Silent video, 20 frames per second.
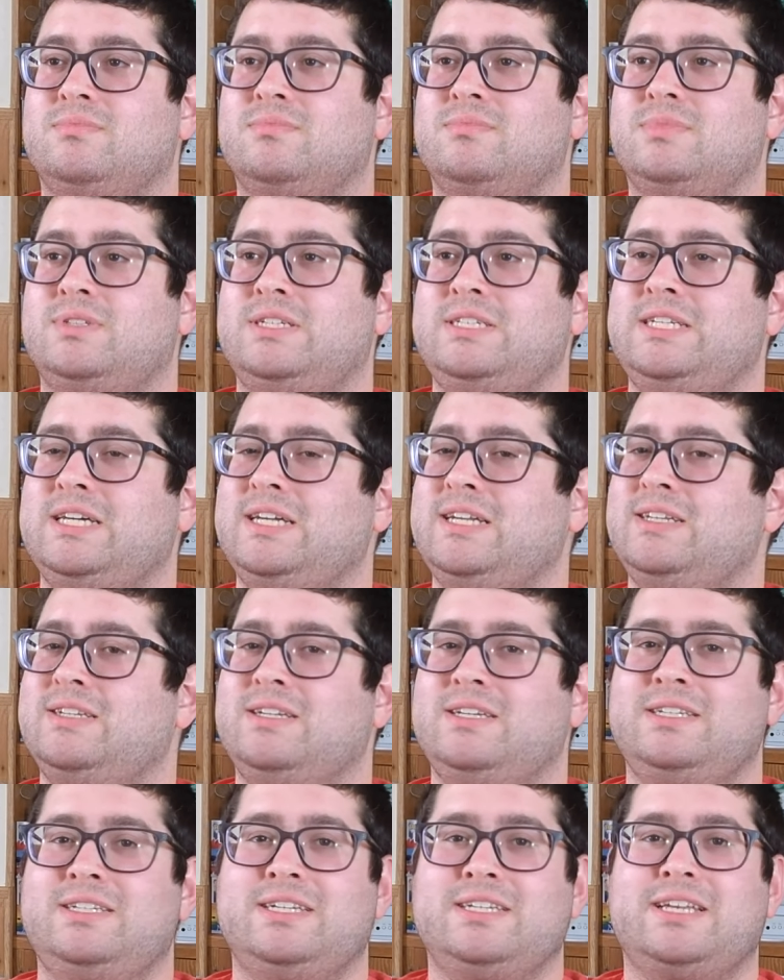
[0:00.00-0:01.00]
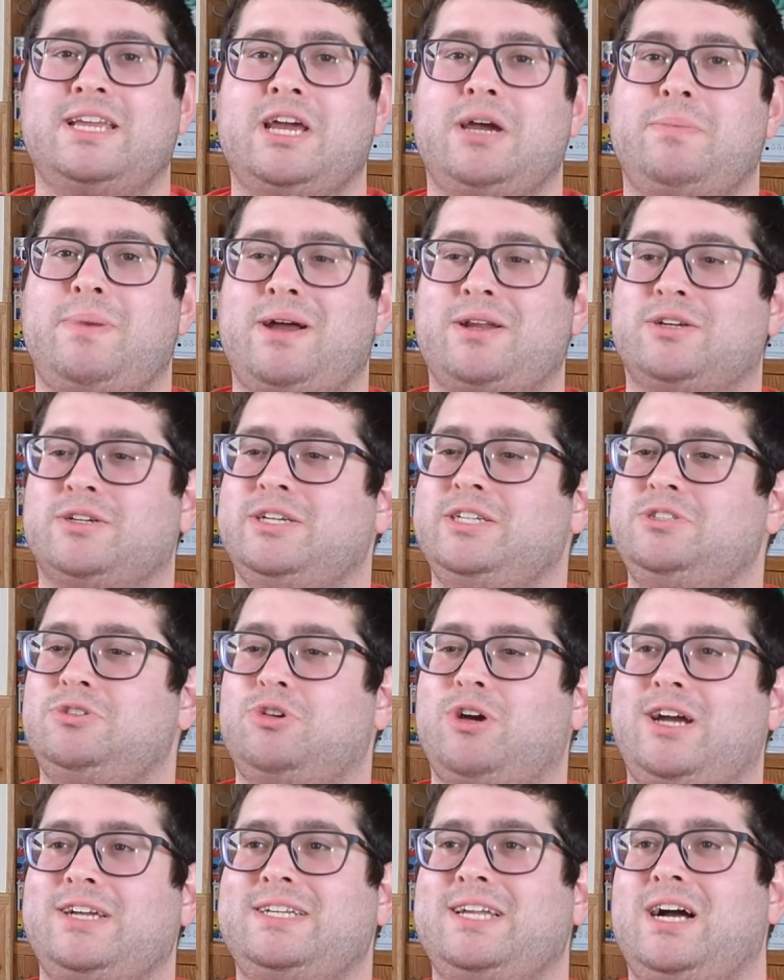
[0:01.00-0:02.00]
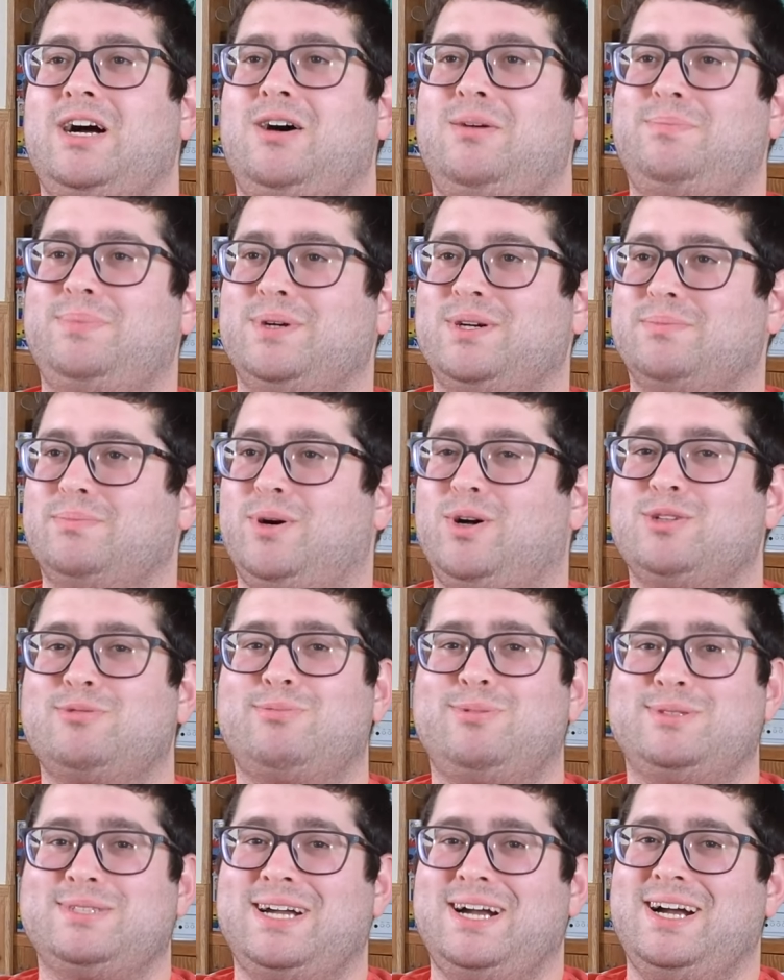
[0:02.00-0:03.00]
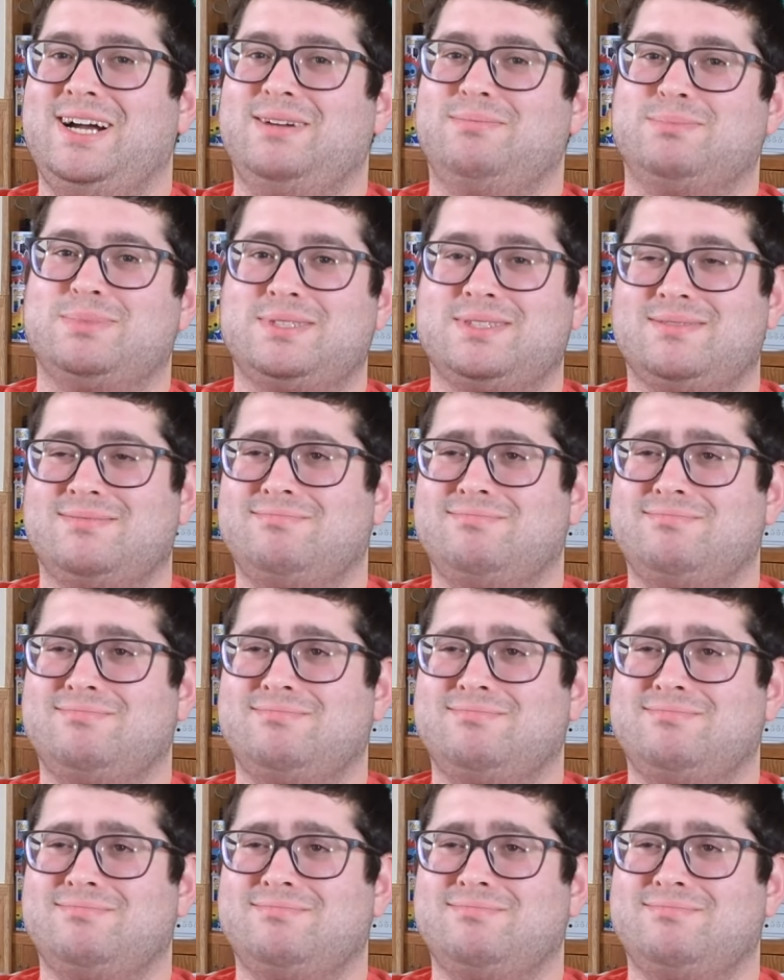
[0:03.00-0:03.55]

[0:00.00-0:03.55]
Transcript: He did. He did care about her. He tried to help her multiple times.